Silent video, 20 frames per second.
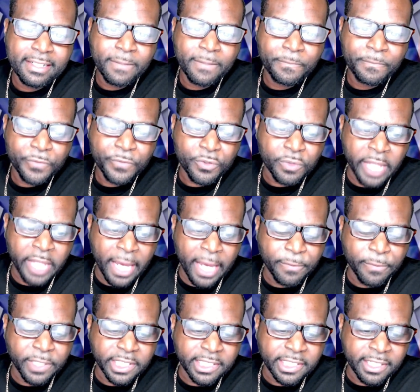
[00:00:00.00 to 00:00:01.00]
so that
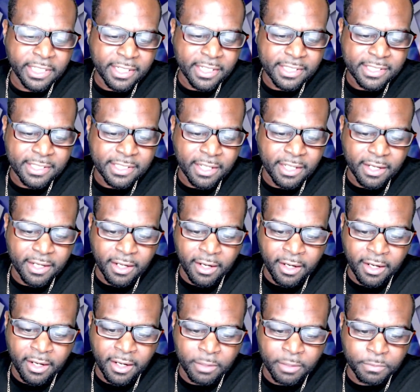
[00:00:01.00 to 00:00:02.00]
really does suck.
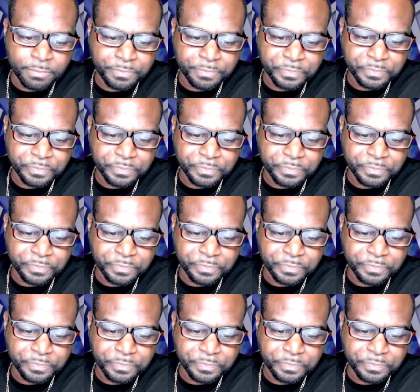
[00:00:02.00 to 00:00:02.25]
Um,